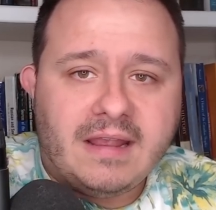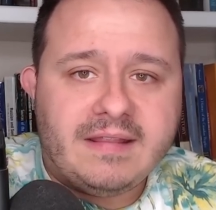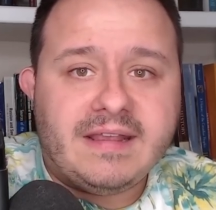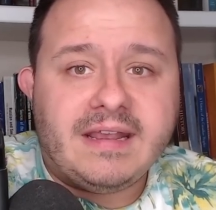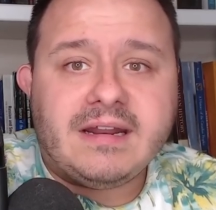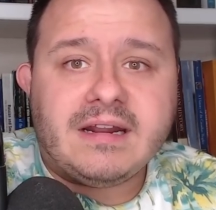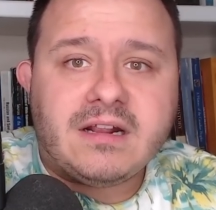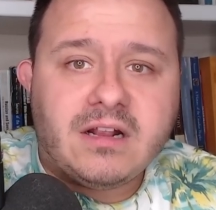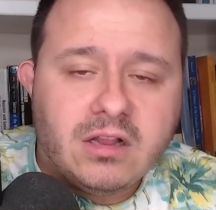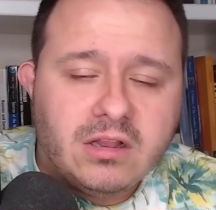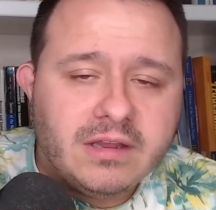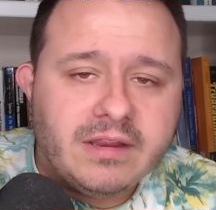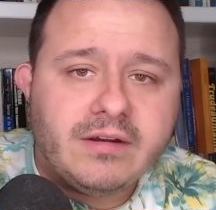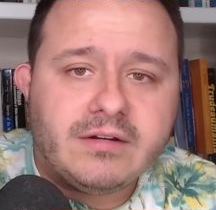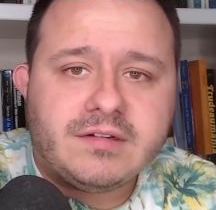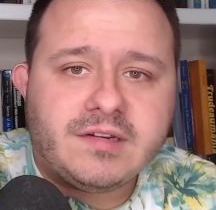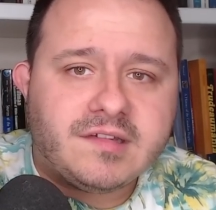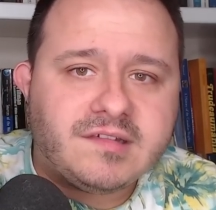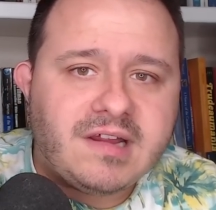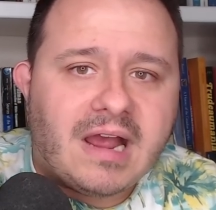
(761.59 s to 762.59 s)
And they had a
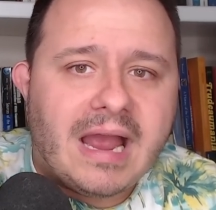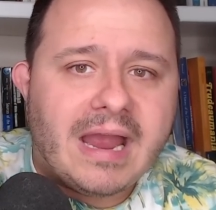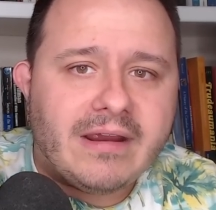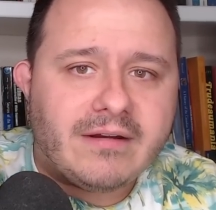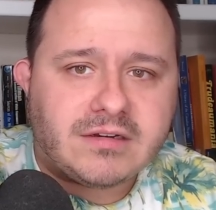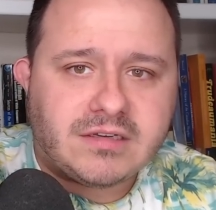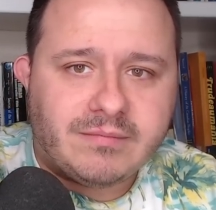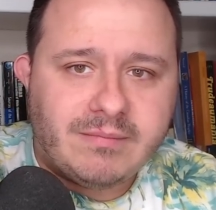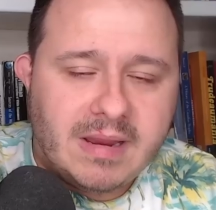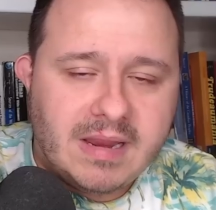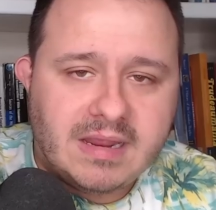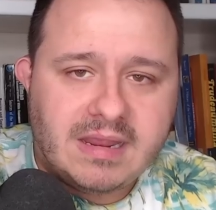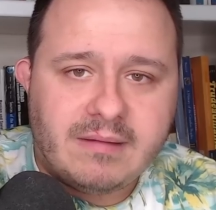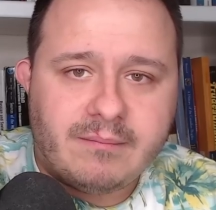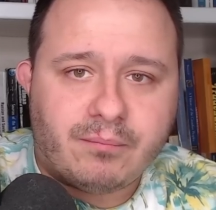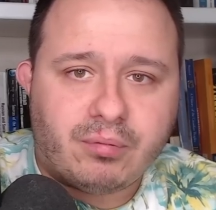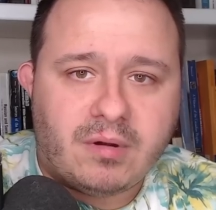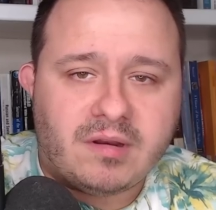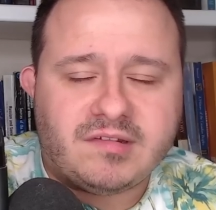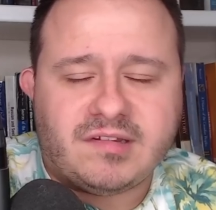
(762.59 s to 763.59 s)
clear desire to
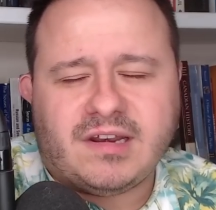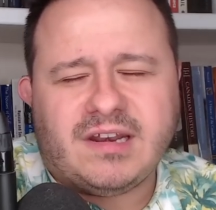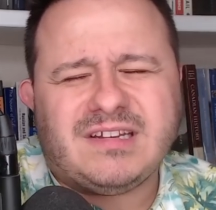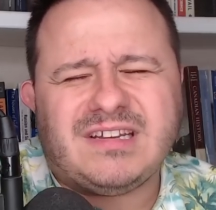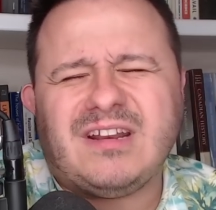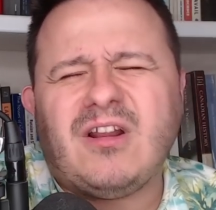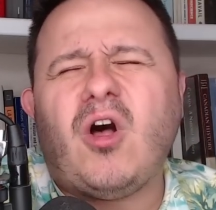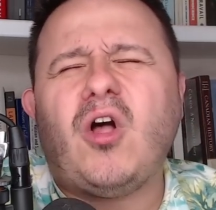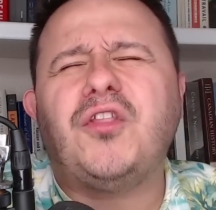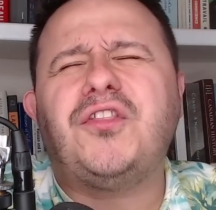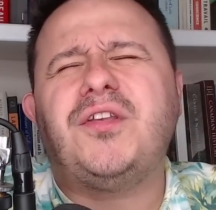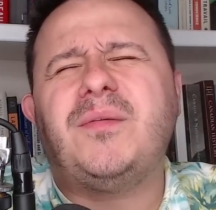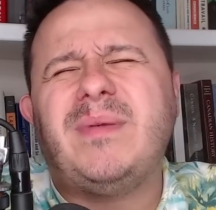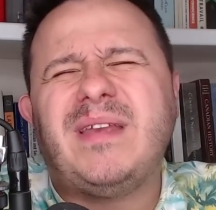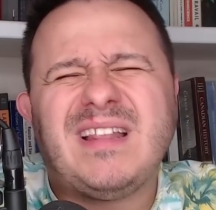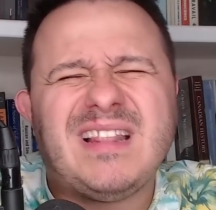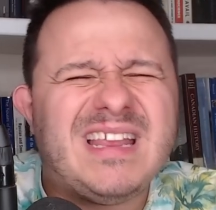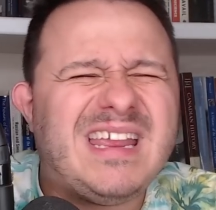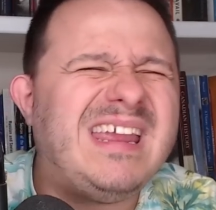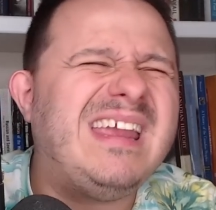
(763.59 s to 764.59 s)
make him president. And
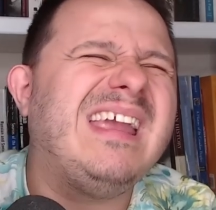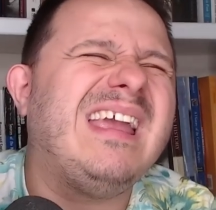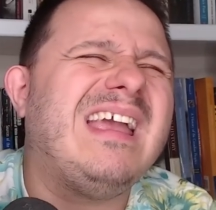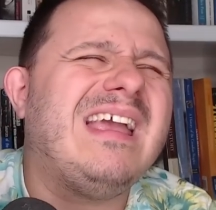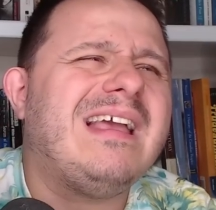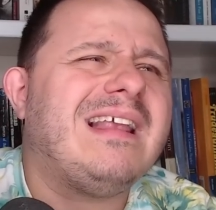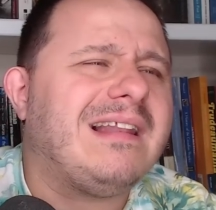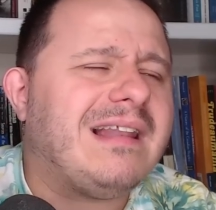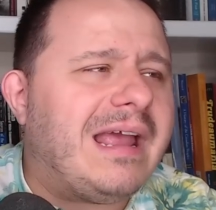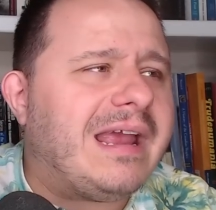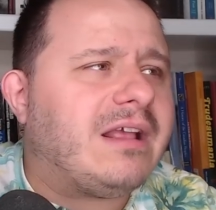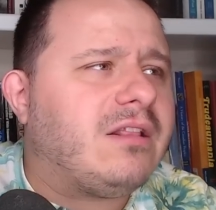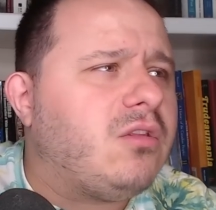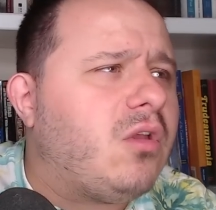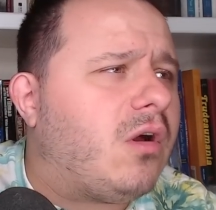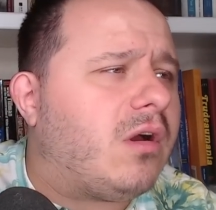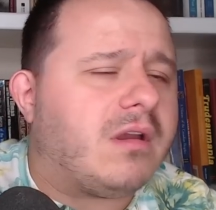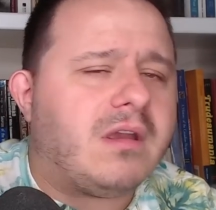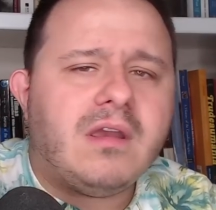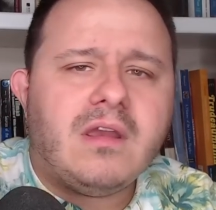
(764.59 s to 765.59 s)
ultimately, there's
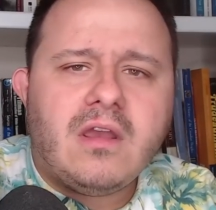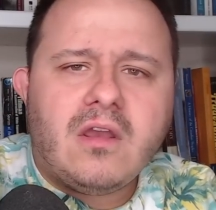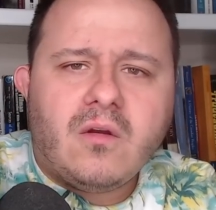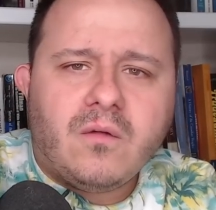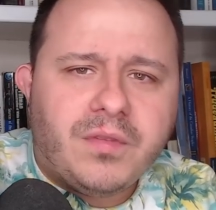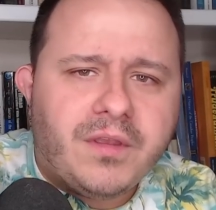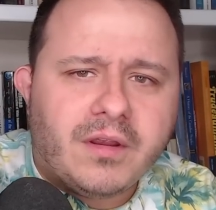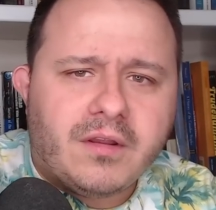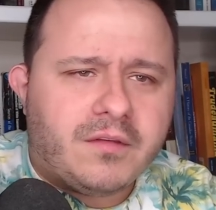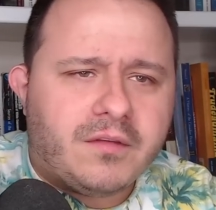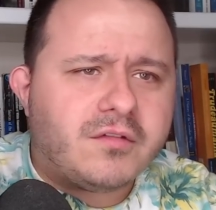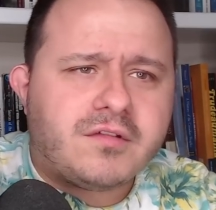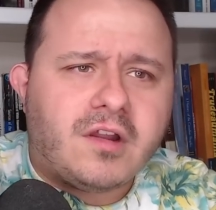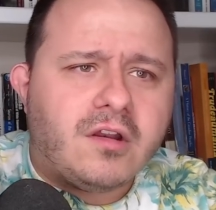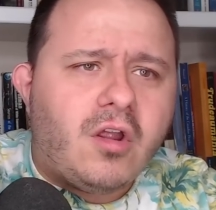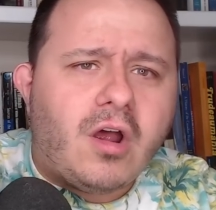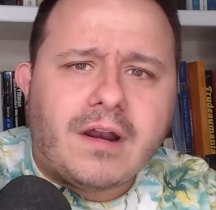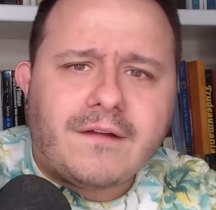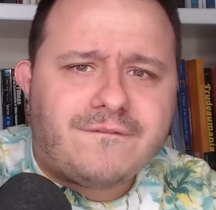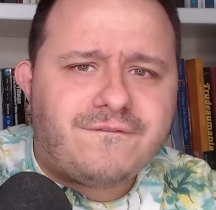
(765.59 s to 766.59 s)

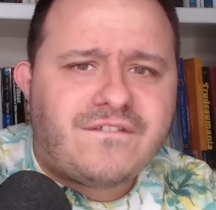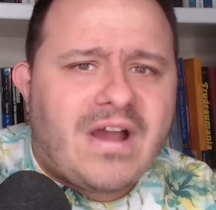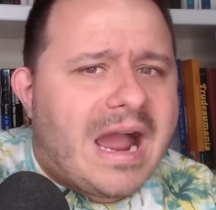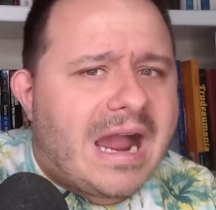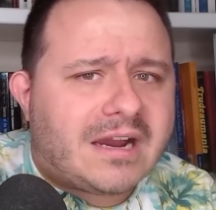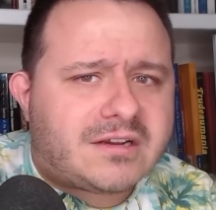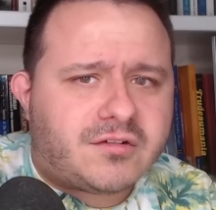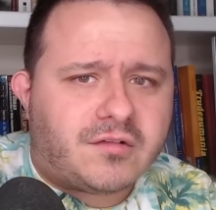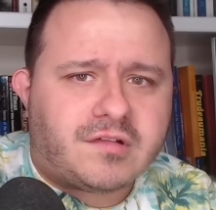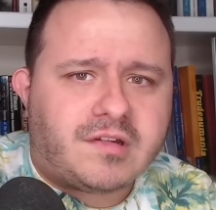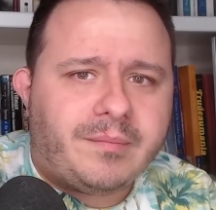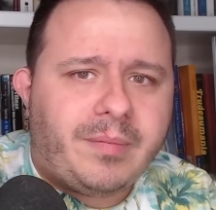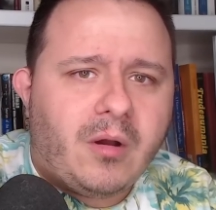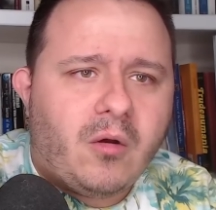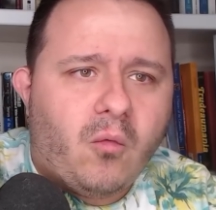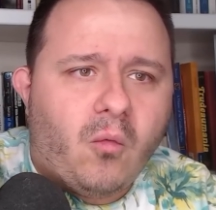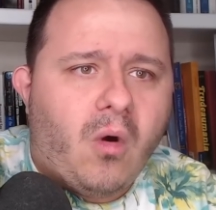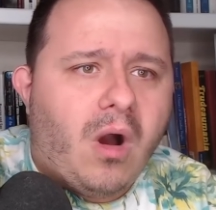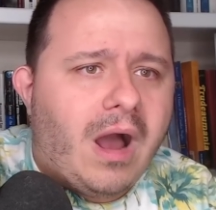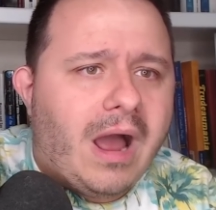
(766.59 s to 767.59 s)
a lot of factors
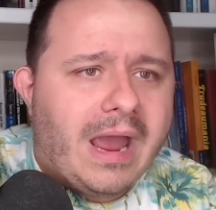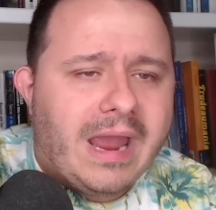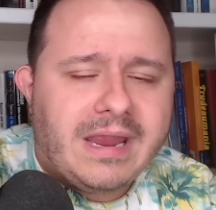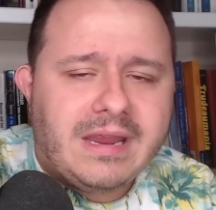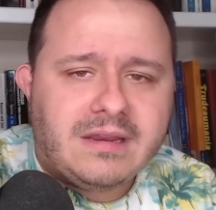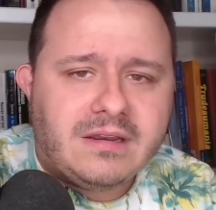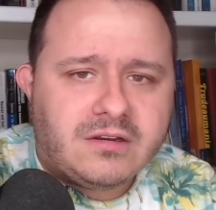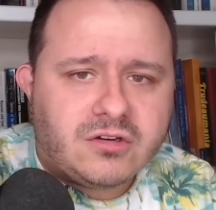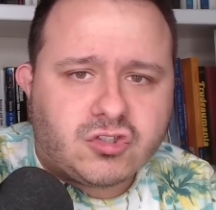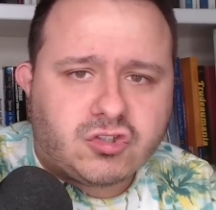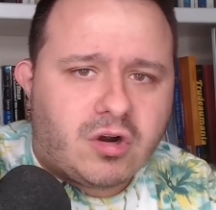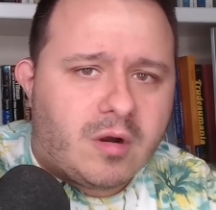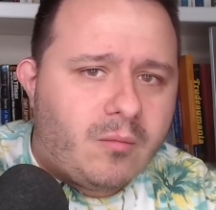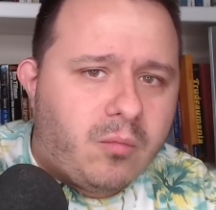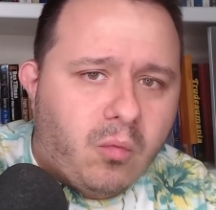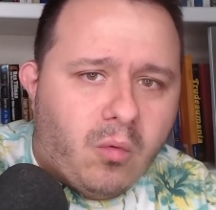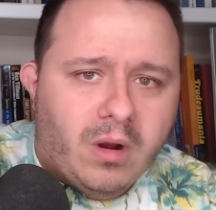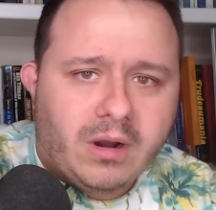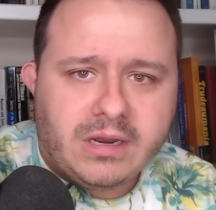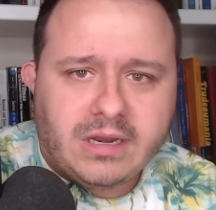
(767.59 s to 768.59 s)
about why
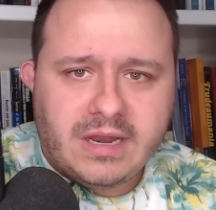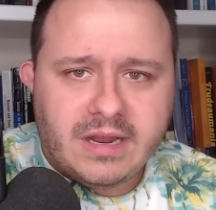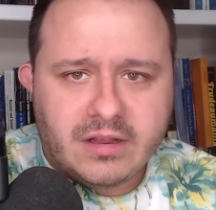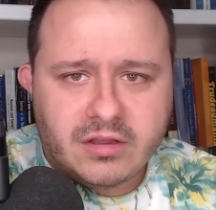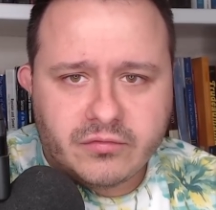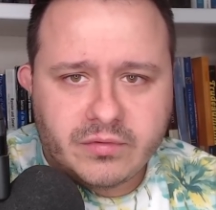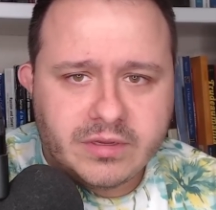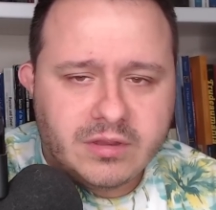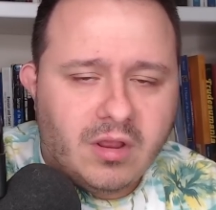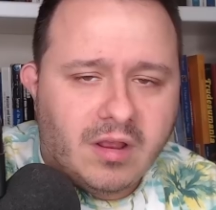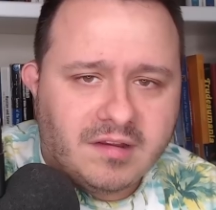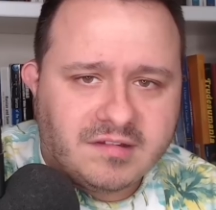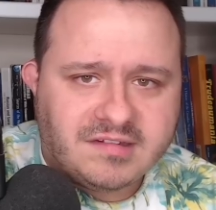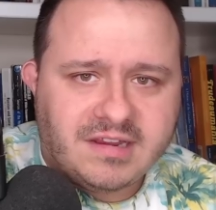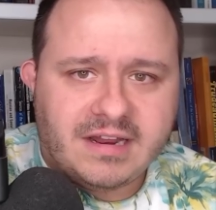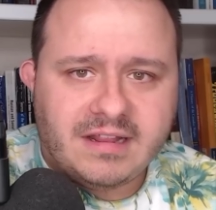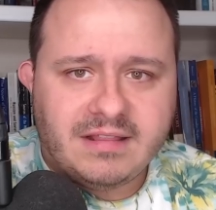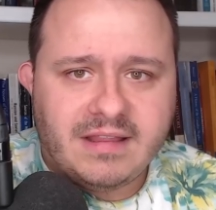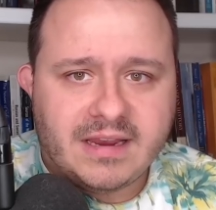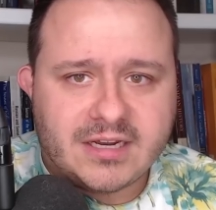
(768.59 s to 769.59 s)
Trump won and Hillary
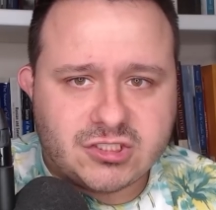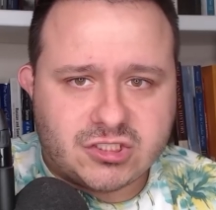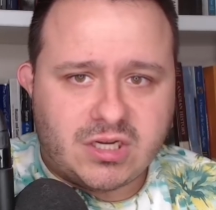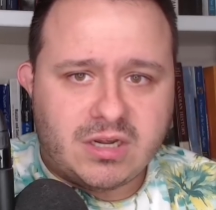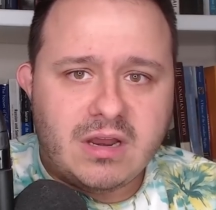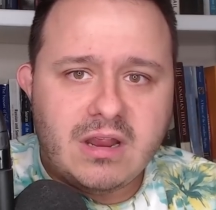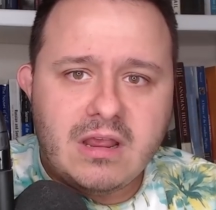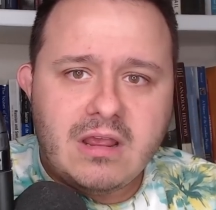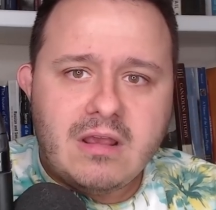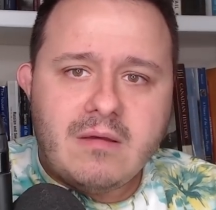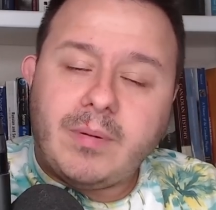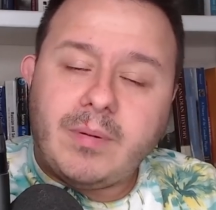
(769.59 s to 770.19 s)
lost that election.